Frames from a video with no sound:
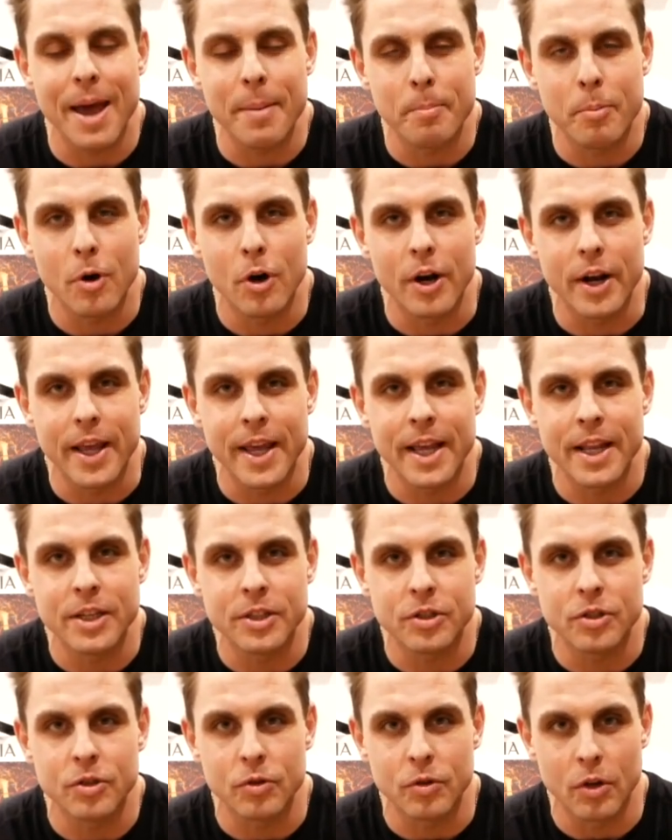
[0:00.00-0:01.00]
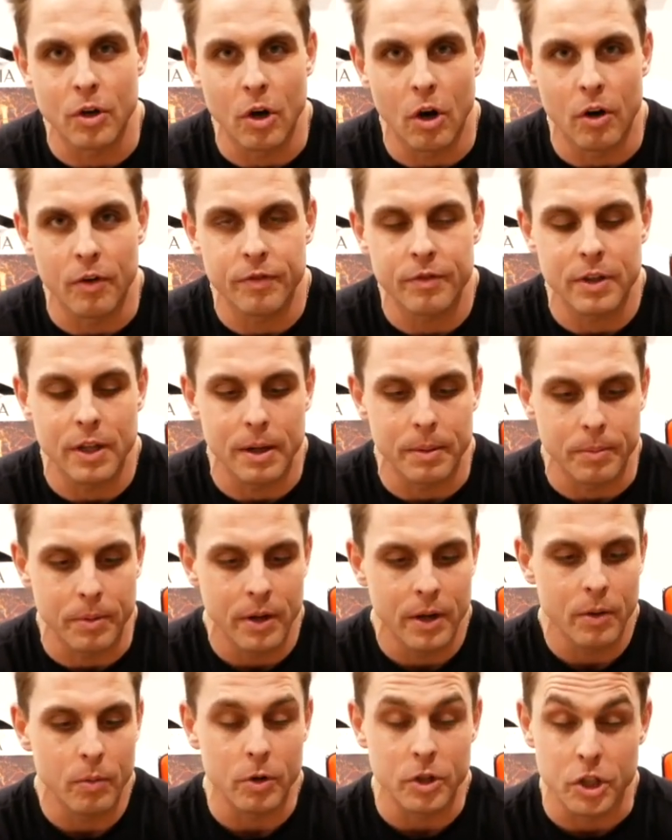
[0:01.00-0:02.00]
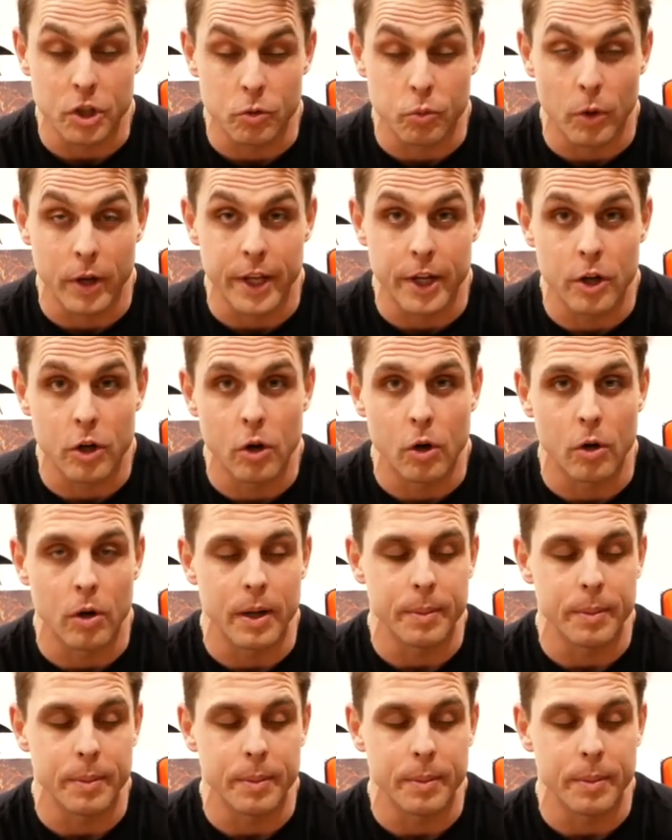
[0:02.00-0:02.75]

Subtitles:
put into the golf club, which is really cool.